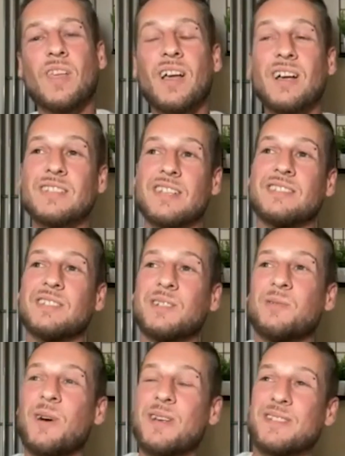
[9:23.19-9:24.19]
That's, that's a
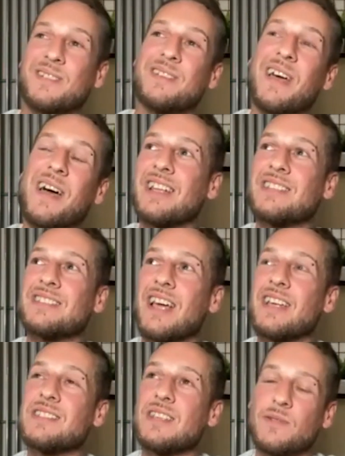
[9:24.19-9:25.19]
good question. It's
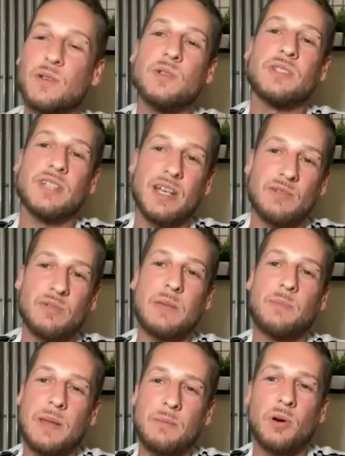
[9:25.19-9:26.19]
it's difficult to kind of really
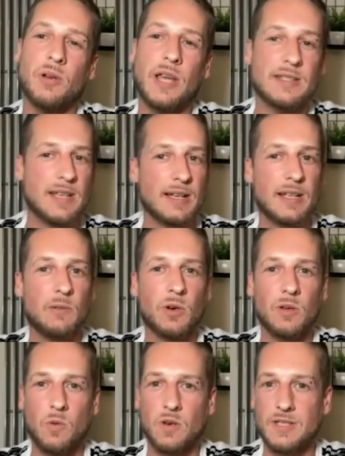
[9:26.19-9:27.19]
pinpoint exactly
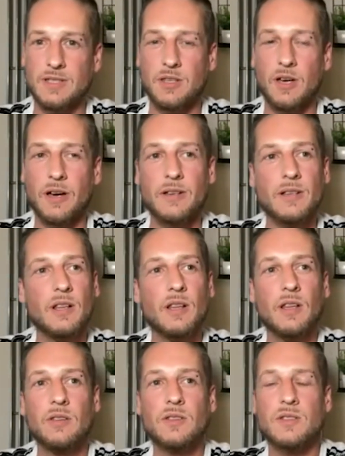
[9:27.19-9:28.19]
what it was that,
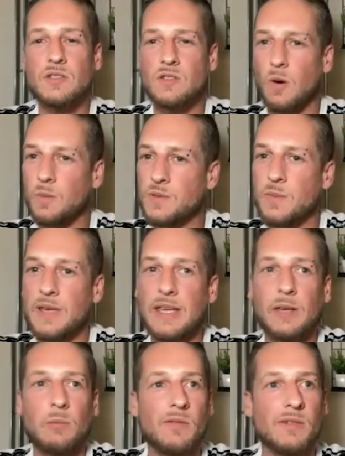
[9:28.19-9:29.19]
that stopped
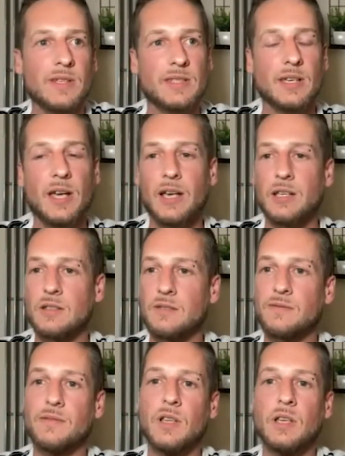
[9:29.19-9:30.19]
me, whether it's the kind of
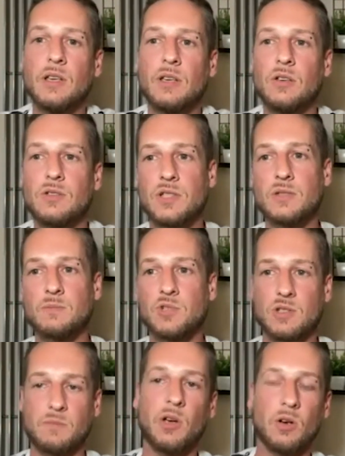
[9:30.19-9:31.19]
you know just
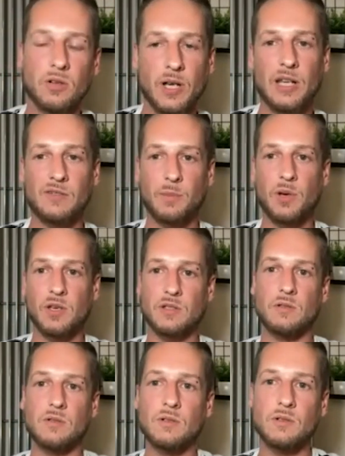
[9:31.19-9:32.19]
just my own kind of
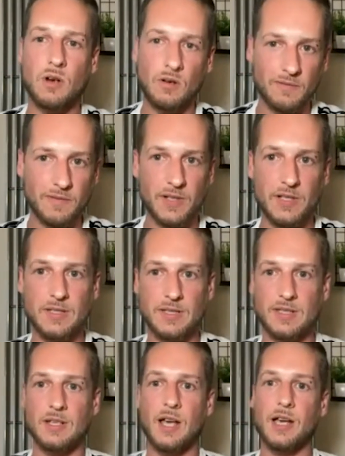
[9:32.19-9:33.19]
personal
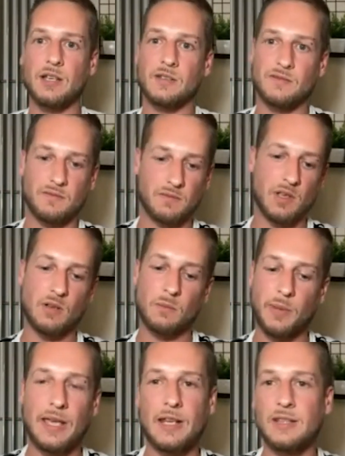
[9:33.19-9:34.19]
confidence and kind of you know
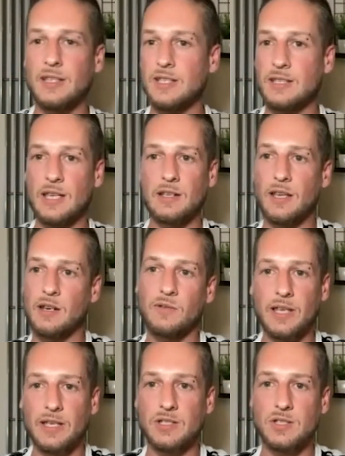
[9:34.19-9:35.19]
being in the in, in a
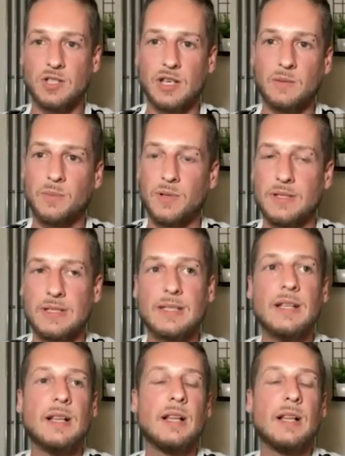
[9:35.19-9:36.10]
relationship and